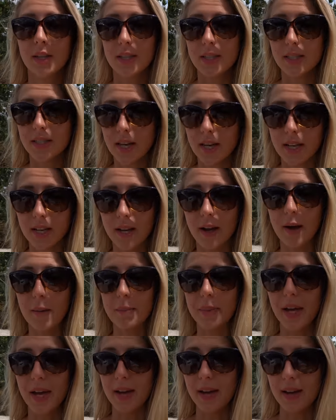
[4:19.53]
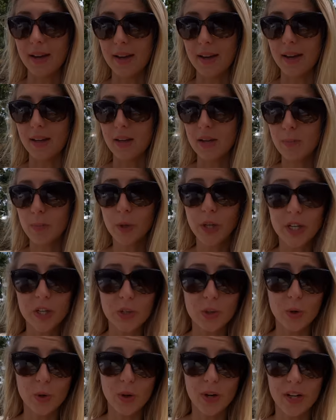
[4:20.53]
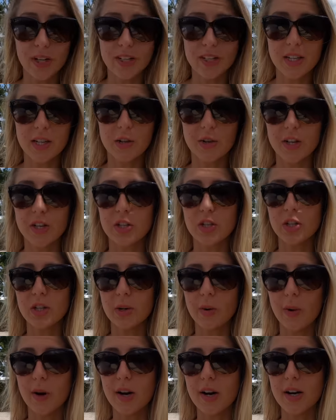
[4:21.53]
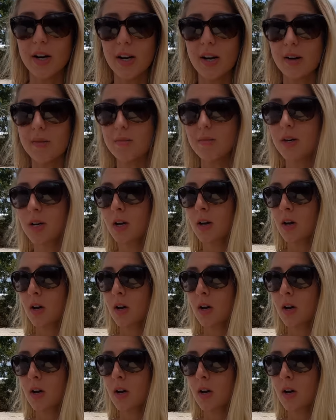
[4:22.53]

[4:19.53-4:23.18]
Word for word: Setting up a prehistoric sea creature aquarium.